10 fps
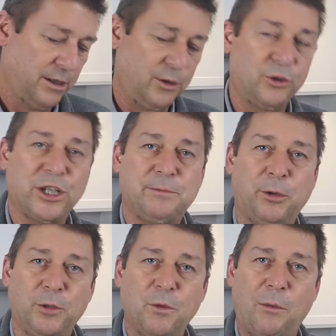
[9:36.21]
You just
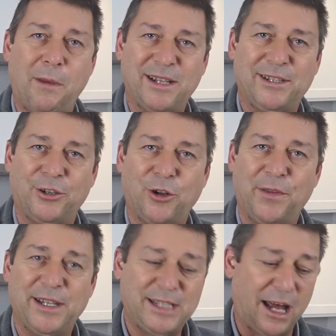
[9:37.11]
put more mustard
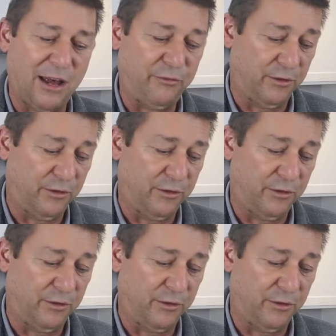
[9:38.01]
on this half